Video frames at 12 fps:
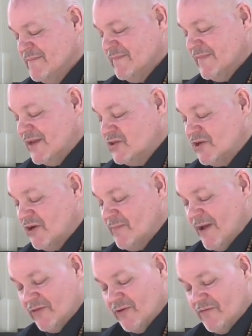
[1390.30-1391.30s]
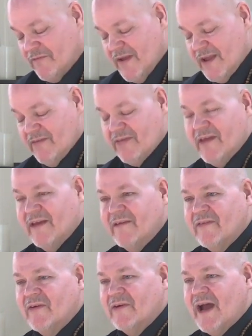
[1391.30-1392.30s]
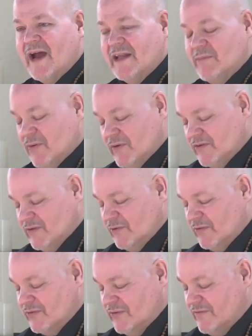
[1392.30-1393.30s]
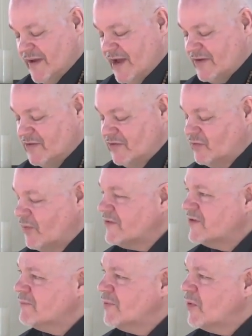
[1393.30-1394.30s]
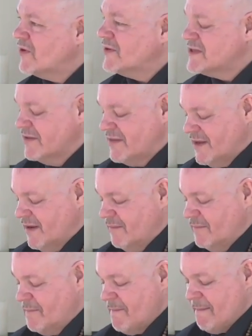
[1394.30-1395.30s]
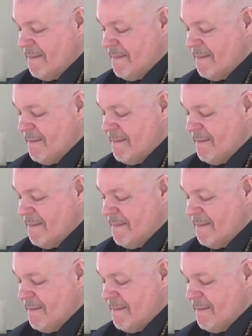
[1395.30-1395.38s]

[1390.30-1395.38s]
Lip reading: They share about their faith, their guiding principles and values, what's important to them,